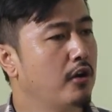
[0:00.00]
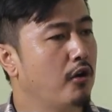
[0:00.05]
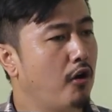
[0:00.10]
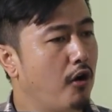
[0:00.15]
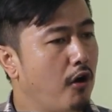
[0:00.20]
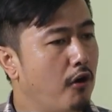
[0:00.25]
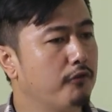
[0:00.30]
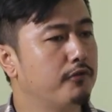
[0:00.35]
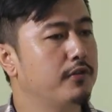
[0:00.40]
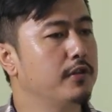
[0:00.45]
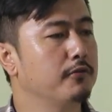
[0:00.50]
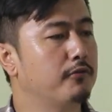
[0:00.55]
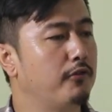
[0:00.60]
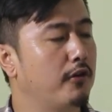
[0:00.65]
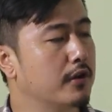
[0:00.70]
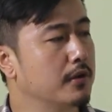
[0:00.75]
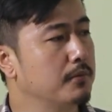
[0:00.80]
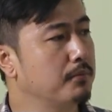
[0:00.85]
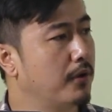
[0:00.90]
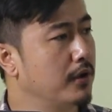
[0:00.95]
of the
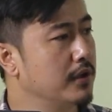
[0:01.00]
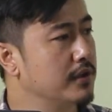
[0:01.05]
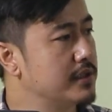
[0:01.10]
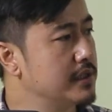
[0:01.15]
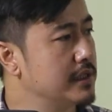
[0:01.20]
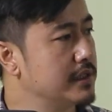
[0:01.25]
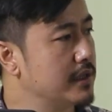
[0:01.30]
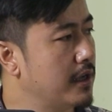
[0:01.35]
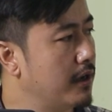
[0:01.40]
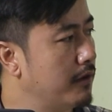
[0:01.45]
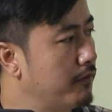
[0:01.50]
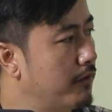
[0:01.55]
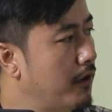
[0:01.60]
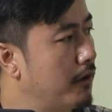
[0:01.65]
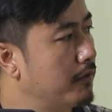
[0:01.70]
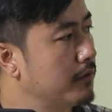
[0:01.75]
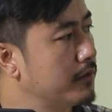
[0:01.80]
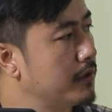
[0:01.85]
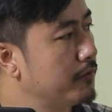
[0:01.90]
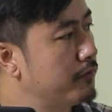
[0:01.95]
foreign policies.
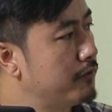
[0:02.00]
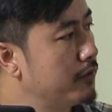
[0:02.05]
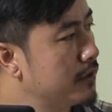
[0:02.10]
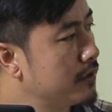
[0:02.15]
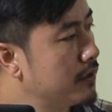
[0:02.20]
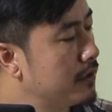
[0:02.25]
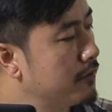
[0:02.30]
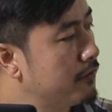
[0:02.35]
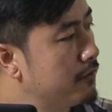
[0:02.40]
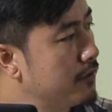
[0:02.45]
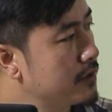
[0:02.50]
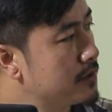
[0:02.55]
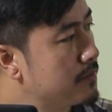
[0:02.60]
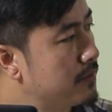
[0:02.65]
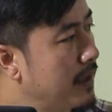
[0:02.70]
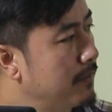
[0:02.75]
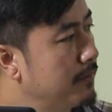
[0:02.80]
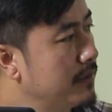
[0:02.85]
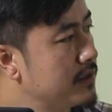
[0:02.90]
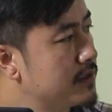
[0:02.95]
The first
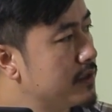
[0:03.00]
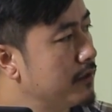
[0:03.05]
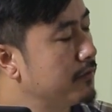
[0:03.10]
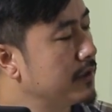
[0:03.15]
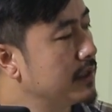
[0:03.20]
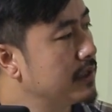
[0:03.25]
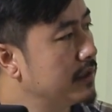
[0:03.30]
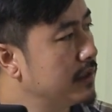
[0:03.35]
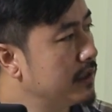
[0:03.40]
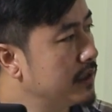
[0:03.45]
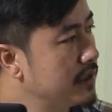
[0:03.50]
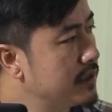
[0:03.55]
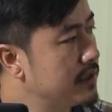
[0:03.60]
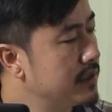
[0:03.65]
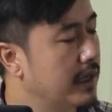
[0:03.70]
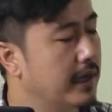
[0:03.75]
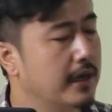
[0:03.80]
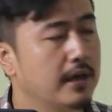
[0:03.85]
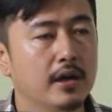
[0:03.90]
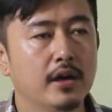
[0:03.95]
Prime Minister of
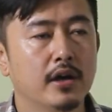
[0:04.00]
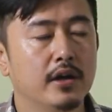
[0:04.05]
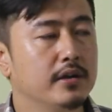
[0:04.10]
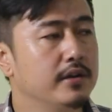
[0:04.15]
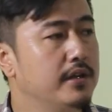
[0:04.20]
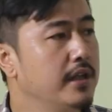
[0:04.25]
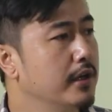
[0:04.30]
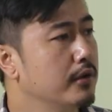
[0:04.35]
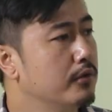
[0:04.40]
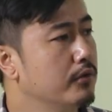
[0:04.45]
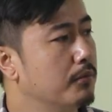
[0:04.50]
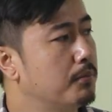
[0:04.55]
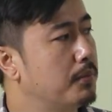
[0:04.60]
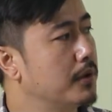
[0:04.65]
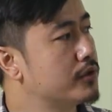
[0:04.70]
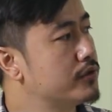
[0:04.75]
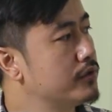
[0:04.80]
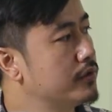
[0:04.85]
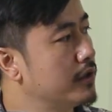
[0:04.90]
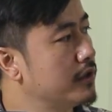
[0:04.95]
India, Nehru,
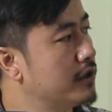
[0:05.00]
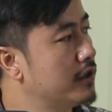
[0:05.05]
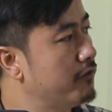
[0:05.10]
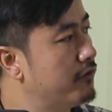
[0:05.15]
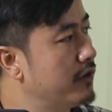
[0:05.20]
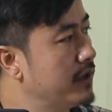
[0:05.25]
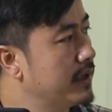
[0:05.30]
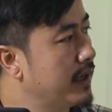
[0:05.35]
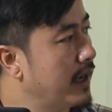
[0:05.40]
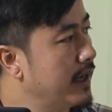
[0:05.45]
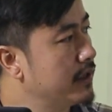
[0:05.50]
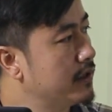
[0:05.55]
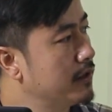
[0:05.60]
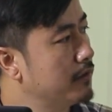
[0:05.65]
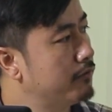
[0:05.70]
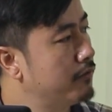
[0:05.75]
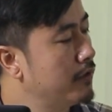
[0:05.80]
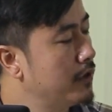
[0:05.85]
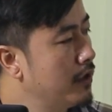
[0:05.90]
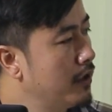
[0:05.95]
pursued a different kind
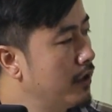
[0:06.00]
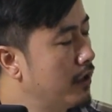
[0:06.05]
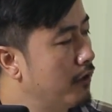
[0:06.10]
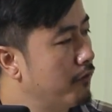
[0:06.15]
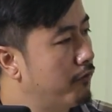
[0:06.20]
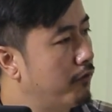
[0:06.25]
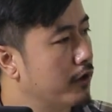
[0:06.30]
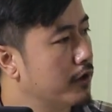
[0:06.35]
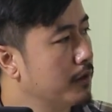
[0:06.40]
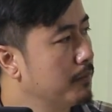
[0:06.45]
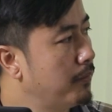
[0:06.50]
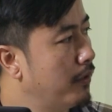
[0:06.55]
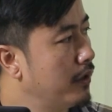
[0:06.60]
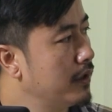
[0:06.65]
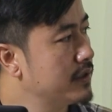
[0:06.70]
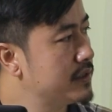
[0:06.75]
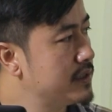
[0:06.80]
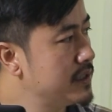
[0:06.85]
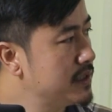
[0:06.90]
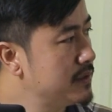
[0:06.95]
of foreign
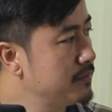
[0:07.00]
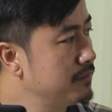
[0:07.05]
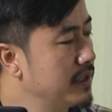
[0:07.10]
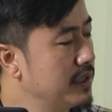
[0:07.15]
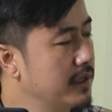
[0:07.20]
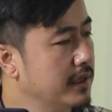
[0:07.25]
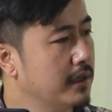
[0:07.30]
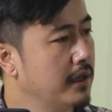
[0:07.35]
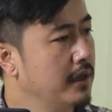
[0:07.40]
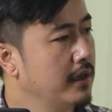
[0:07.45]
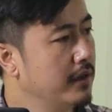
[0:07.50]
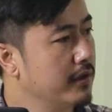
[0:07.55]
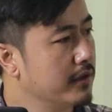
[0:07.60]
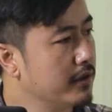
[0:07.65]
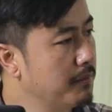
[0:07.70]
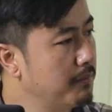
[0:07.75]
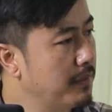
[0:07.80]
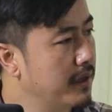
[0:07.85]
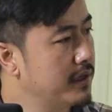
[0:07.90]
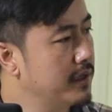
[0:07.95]
policies, meaning
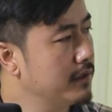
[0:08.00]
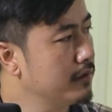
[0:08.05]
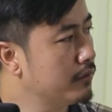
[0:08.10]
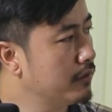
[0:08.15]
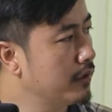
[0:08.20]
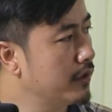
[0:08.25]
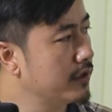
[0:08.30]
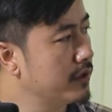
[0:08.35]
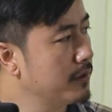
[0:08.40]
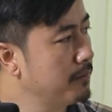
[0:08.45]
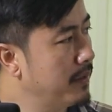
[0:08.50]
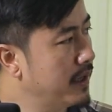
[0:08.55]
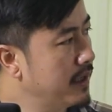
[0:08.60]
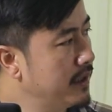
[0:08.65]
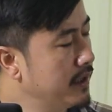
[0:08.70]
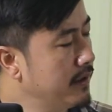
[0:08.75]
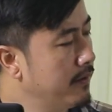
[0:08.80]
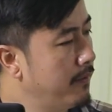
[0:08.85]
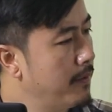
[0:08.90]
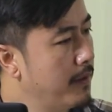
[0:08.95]

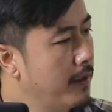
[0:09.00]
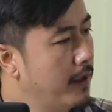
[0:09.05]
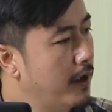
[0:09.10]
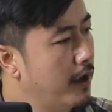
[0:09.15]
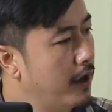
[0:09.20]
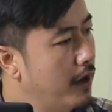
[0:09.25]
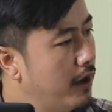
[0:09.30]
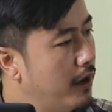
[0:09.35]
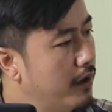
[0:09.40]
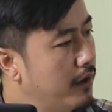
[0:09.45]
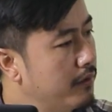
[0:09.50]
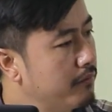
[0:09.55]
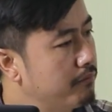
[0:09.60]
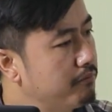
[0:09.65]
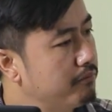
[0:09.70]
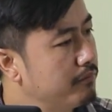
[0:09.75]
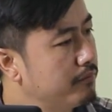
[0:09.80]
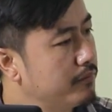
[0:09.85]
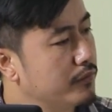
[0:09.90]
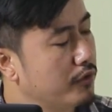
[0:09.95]
remaining
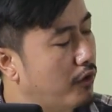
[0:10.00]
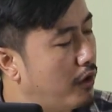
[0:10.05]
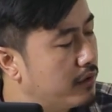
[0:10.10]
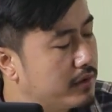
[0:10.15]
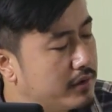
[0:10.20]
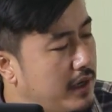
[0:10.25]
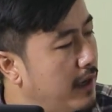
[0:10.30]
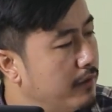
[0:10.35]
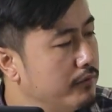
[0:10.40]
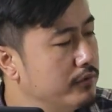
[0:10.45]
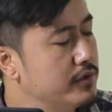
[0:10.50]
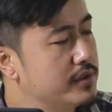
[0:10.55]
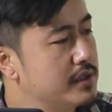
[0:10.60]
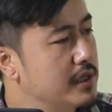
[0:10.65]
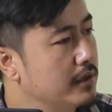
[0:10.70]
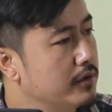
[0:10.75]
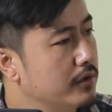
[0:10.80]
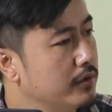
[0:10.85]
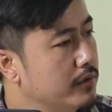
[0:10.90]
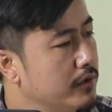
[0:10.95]
not, I wouldn't
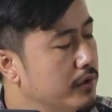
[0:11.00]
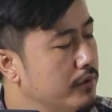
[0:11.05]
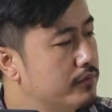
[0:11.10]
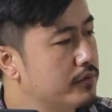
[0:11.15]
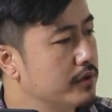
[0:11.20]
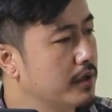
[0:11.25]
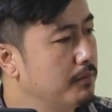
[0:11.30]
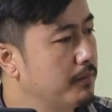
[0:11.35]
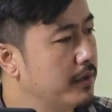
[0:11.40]
say neutral,